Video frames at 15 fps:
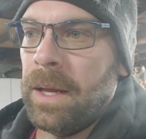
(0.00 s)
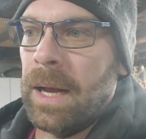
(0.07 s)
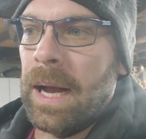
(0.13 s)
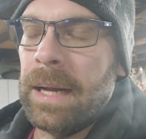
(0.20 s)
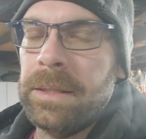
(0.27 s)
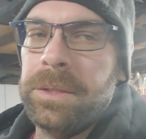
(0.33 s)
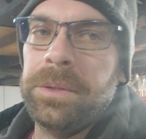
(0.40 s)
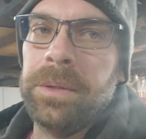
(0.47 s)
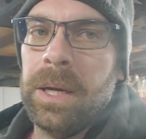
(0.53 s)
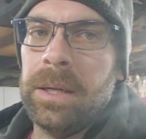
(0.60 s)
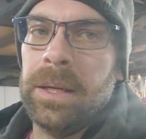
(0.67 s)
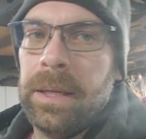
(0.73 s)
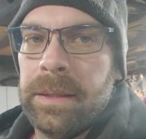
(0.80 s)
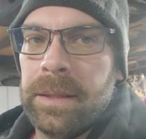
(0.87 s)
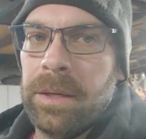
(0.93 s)
I do not
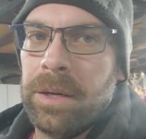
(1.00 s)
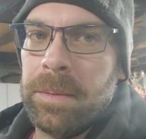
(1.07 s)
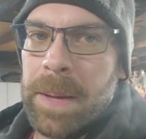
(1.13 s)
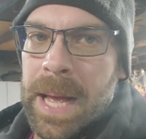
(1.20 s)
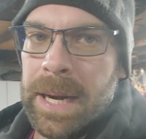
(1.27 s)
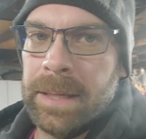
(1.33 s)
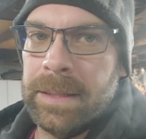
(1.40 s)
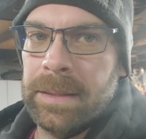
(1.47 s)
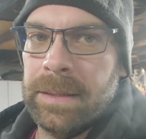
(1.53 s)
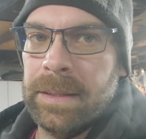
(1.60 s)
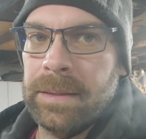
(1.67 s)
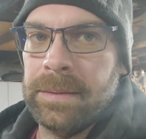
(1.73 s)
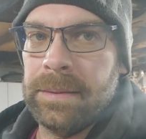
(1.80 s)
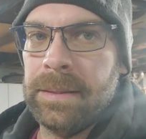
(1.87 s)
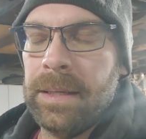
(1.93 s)
like the automatic in
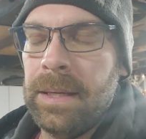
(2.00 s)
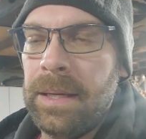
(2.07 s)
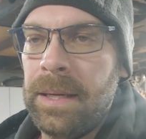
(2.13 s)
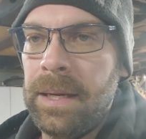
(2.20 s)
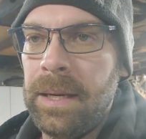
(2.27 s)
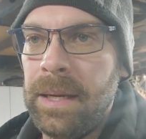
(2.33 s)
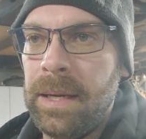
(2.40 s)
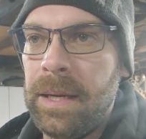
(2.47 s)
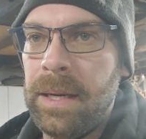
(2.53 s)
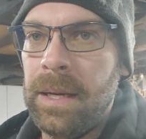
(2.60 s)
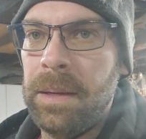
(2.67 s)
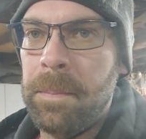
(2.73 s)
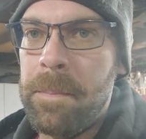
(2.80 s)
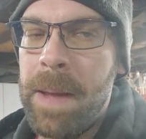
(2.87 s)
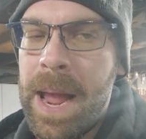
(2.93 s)
this.
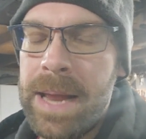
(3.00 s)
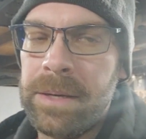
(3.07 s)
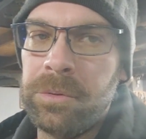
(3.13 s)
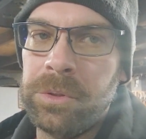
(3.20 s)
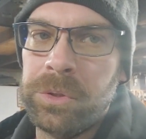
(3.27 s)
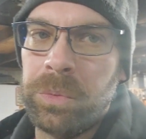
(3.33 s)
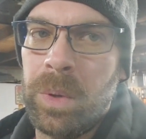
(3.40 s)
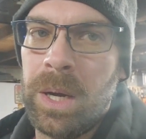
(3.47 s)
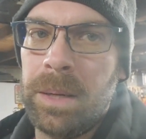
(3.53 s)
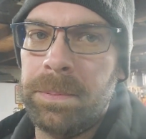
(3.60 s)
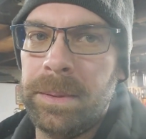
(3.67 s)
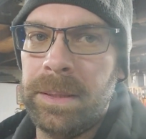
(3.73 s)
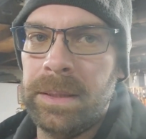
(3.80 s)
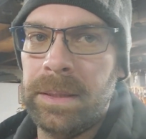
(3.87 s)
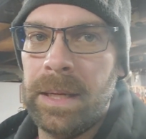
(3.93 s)
Manual
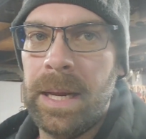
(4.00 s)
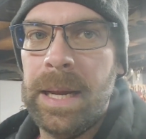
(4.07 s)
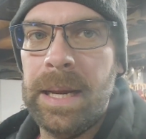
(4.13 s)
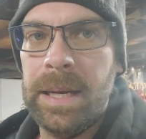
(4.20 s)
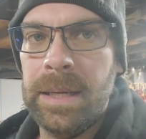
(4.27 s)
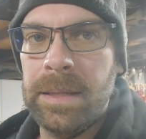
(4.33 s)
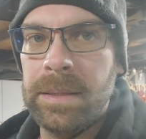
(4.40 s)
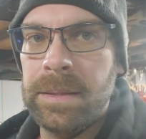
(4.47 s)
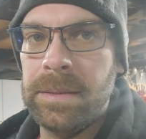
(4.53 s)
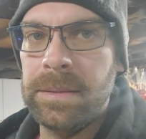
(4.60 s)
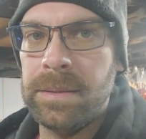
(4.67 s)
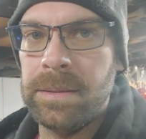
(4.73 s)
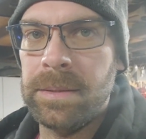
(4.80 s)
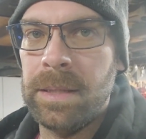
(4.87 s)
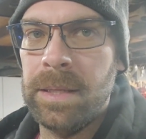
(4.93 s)
swapping
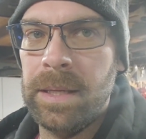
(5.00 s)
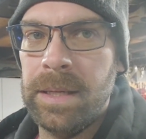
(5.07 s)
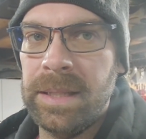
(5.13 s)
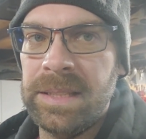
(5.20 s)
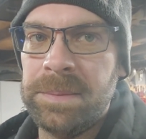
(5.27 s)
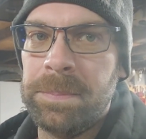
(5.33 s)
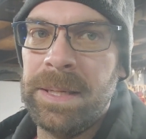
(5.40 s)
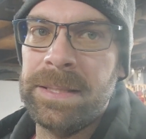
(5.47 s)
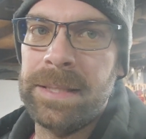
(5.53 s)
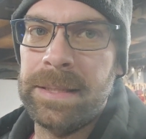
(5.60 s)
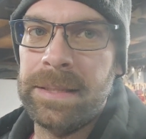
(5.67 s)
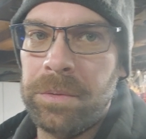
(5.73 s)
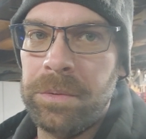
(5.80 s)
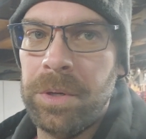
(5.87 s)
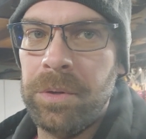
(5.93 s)
is an expense I
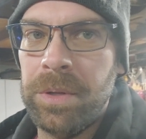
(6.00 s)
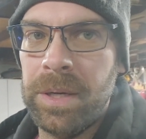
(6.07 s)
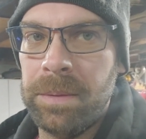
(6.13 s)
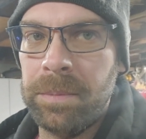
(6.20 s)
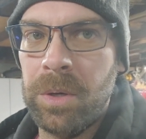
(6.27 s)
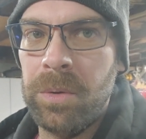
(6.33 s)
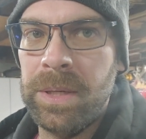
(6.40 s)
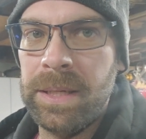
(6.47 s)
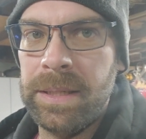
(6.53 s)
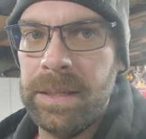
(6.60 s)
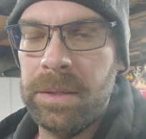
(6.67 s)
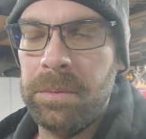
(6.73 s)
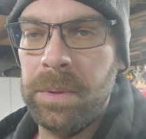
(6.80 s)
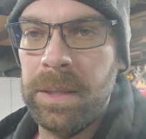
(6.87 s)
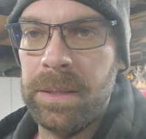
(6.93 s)
know that I'm going to
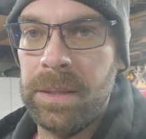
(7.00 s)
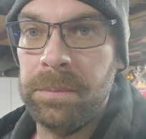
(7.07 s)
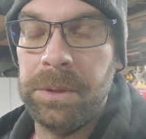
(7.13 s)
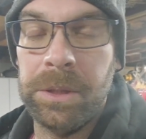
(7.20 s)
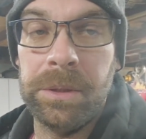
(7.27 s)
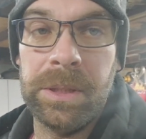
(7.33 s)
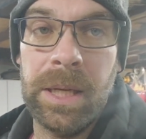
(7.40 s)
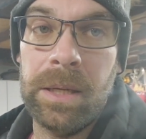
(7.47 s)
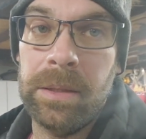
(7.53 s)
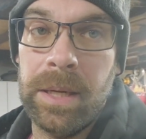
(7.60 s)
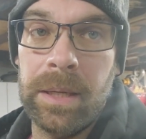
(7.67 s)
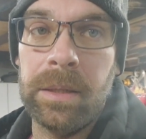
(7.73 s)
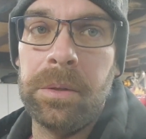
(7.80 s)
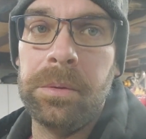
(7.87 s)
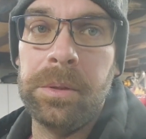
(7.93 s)
deal with, and I'm sure as hell
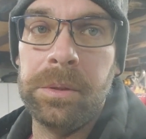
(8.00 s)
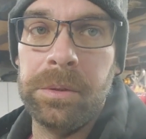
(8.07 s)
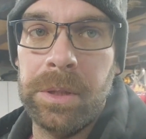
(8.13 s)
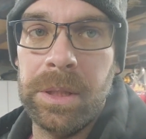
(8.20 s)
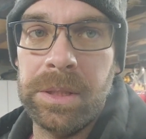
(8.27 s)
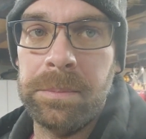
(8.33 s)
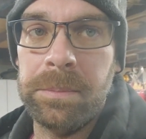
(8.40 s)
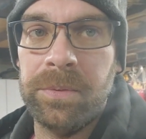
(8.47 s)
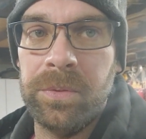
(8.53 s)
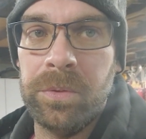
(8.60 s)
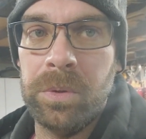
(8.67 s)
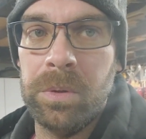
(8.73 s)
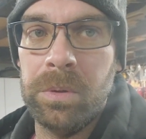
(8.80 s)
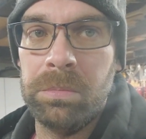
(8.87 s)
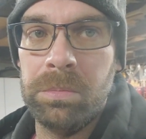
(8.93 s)
not going to address it
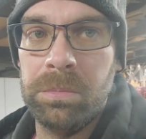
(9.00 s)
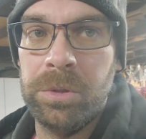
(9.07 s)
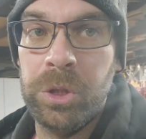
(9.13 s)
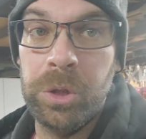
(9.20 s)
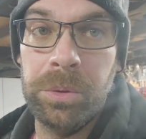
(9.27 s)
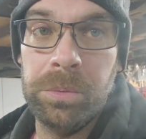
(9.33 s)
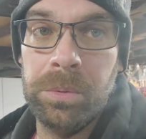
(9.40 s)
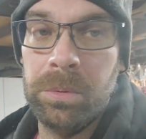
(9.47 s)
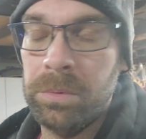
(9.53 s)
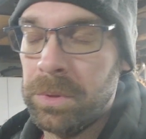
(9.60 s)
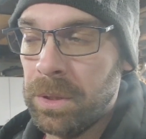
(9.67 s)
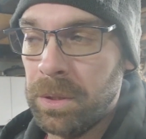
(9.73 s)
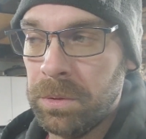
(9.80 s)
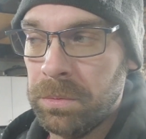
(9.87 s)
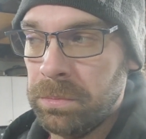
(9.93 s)
before June.
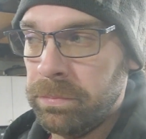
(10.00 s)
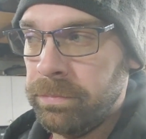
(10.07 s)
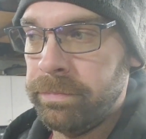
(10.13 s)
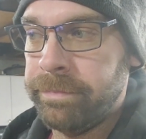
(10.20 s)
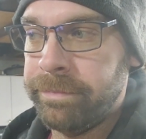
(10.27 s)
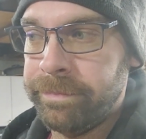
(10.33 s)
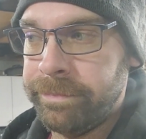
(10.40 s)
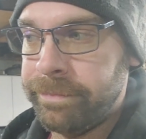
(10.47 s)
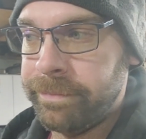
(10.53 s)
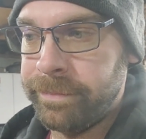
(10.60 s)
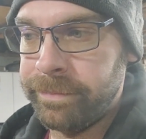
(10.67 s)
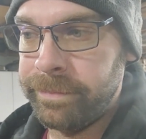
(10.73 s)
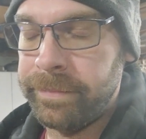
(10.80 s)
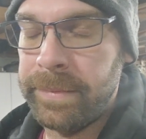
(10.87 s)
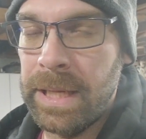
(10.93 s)
So
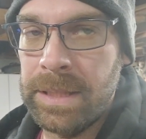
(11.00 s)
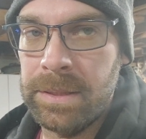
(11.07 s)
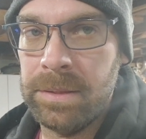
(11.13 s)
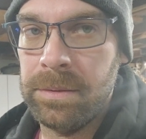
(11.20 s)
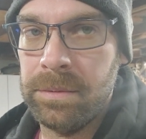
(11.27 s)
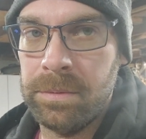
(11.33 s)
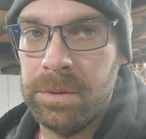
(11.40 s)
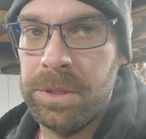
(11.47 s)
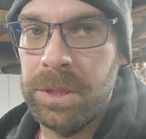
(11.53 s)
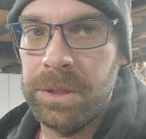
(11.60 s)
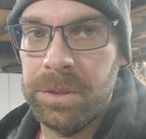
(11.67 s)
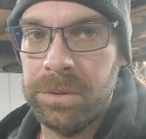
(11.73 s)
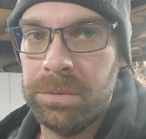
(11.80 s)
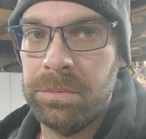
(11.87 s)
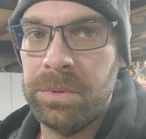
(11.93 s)
that's
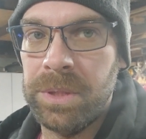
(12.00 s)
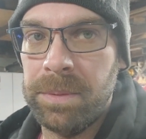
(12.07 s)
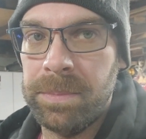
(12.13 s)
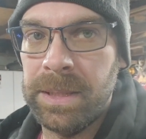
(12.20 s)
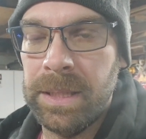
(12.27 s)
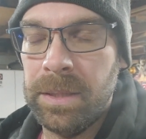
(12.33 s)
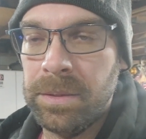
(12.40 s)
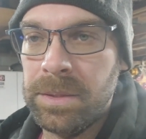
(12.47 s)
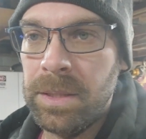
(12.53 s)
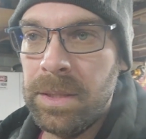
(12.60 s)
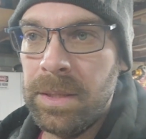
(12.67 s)
just something else.